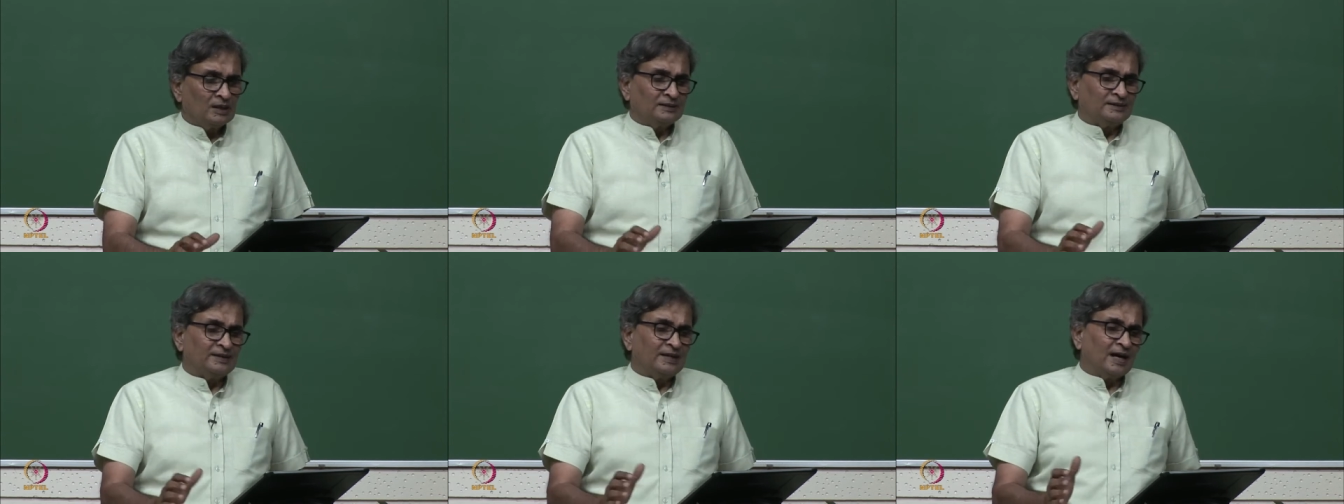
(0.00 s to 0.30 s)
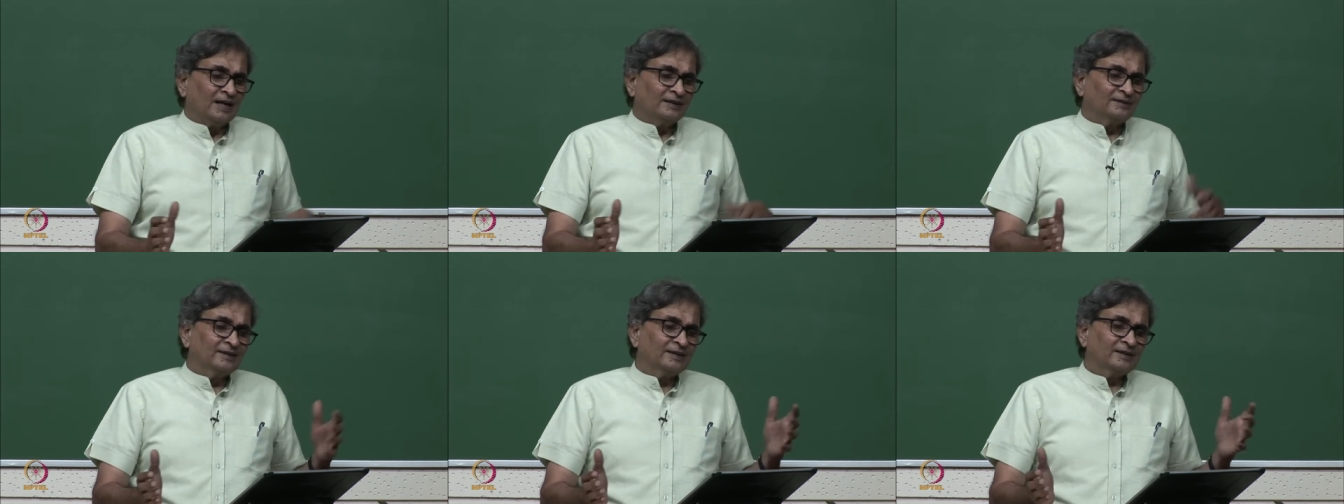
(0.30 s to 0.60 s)
The
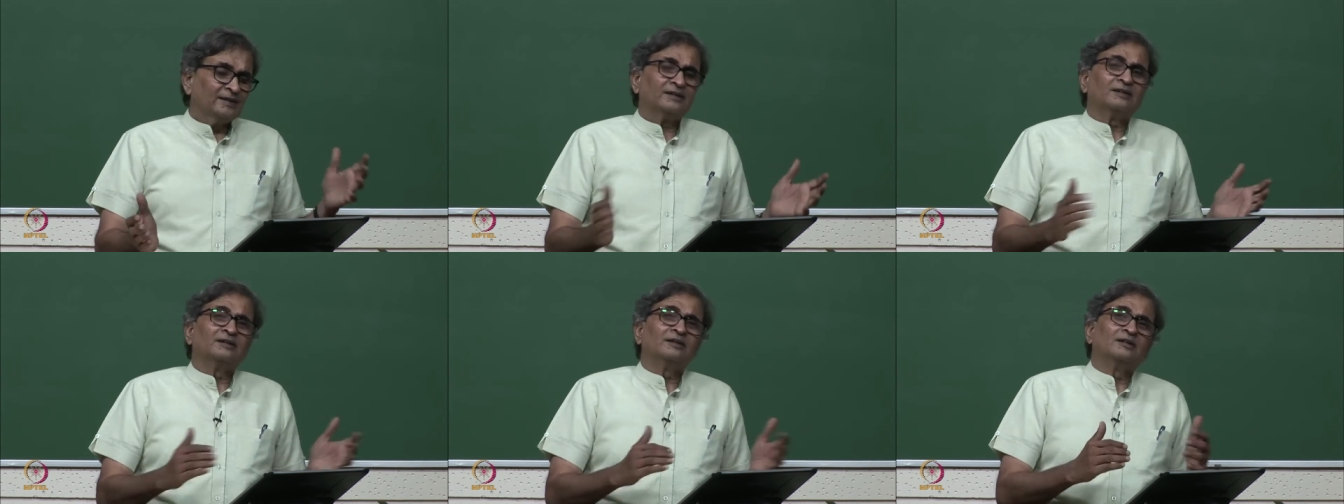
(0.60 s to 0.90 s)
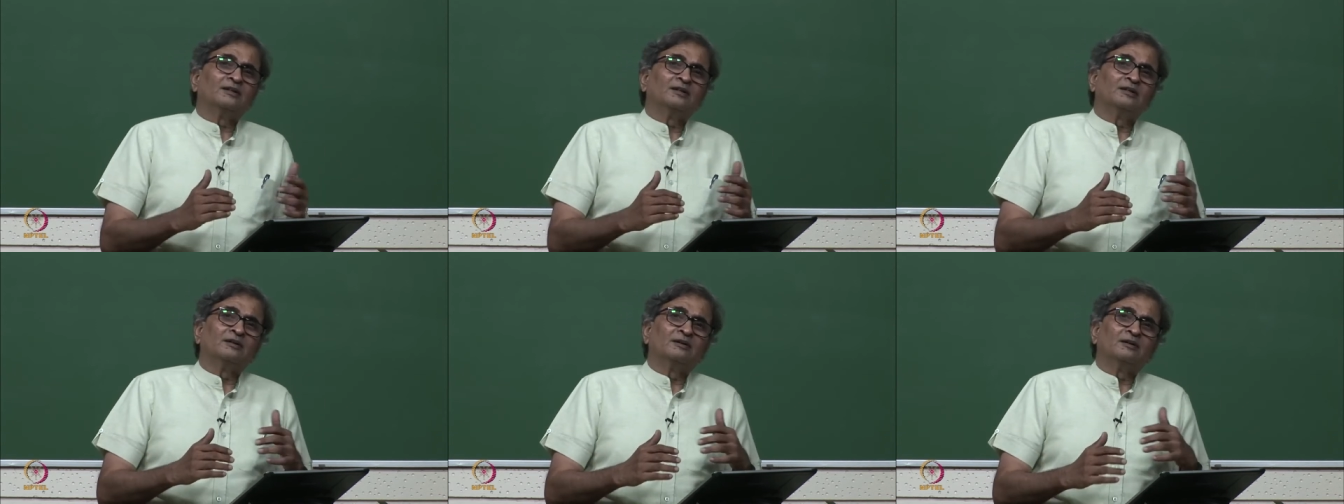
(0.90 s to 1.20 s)
other
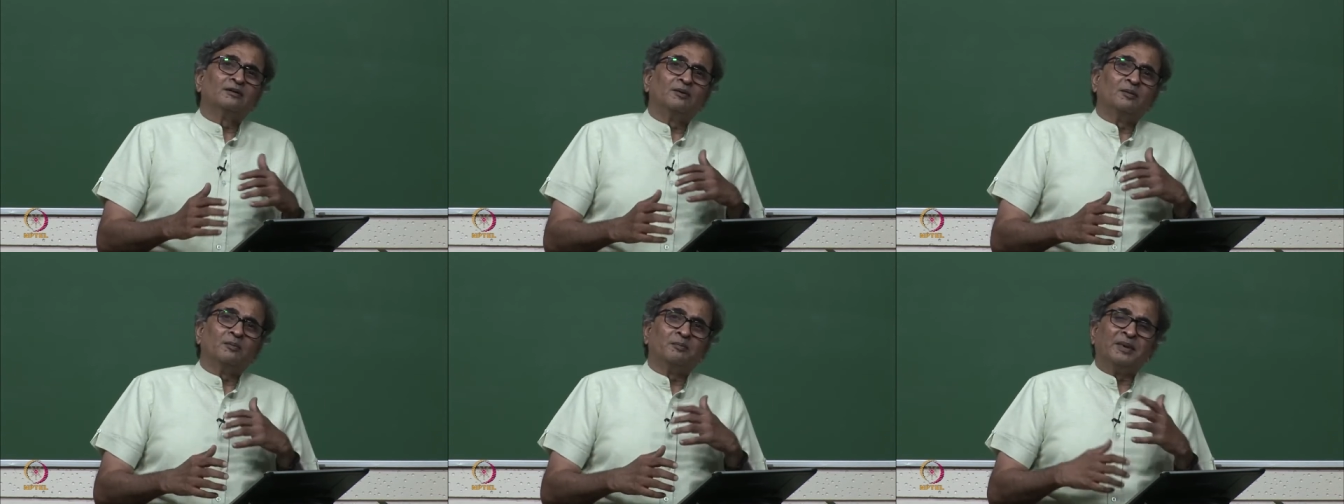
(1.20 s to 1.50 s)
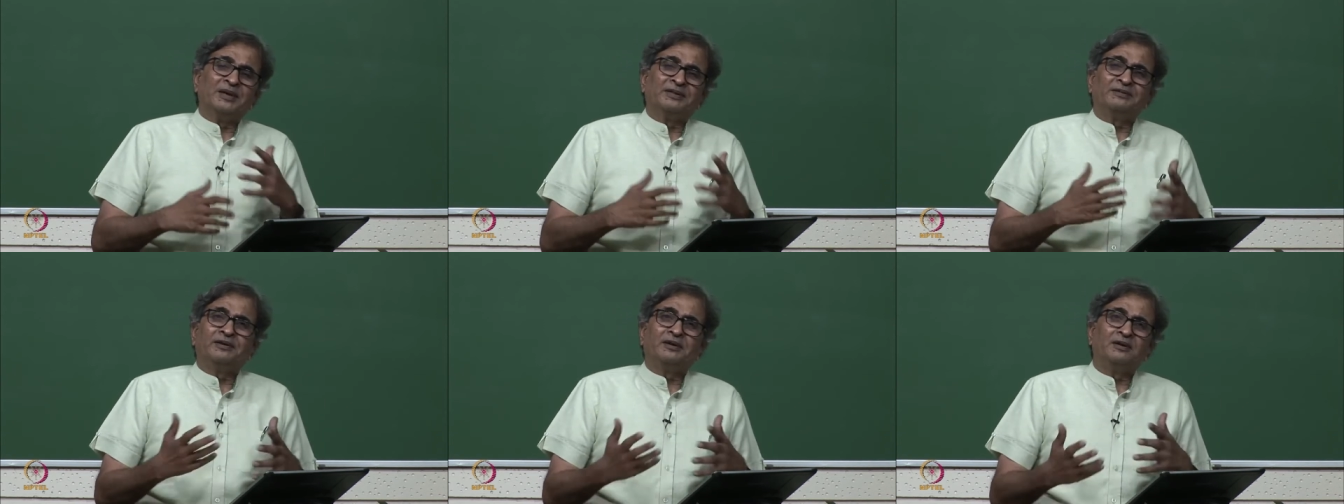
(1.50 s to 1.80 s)

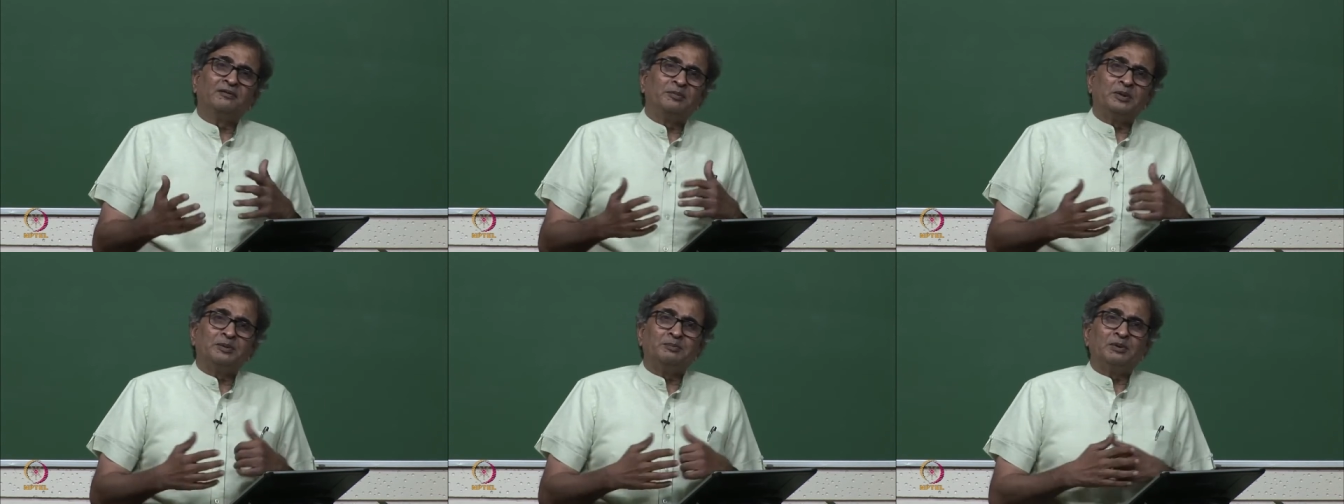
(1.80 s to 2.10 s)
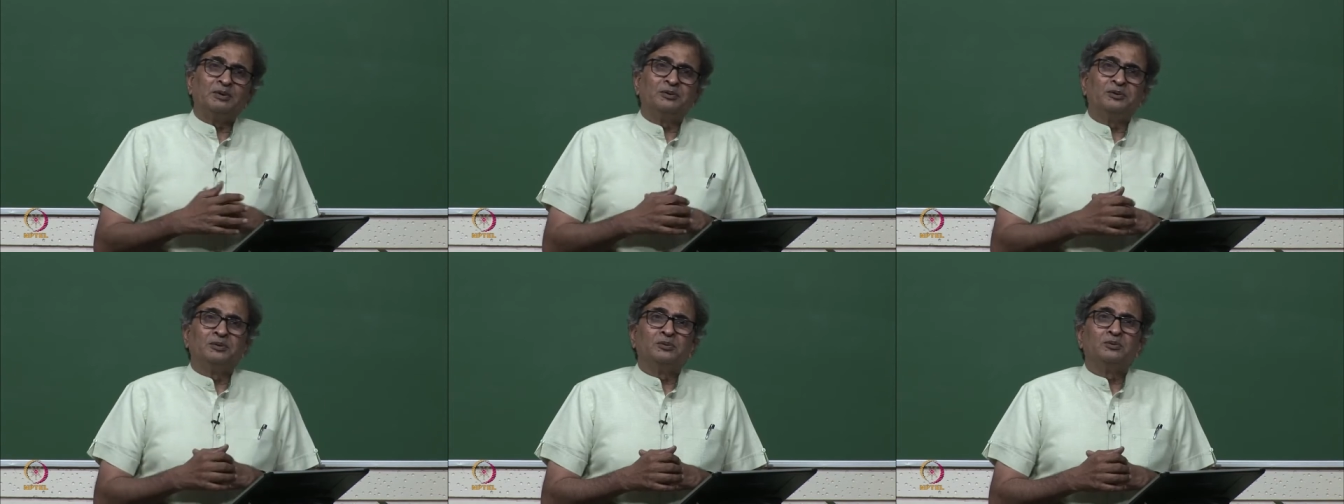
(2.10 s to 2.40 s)
method
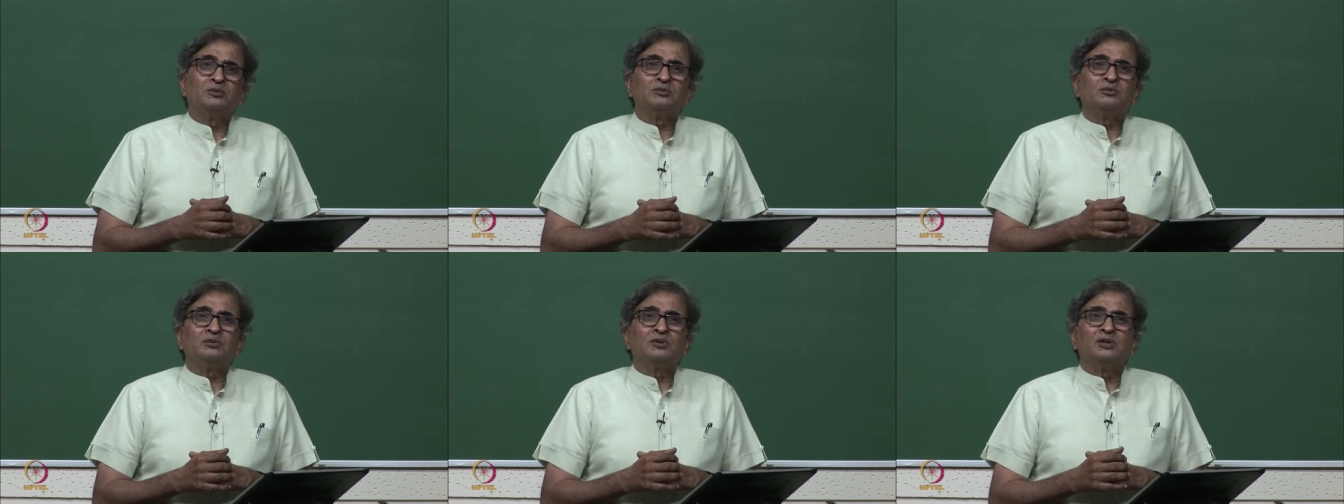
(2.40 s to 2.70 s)
people use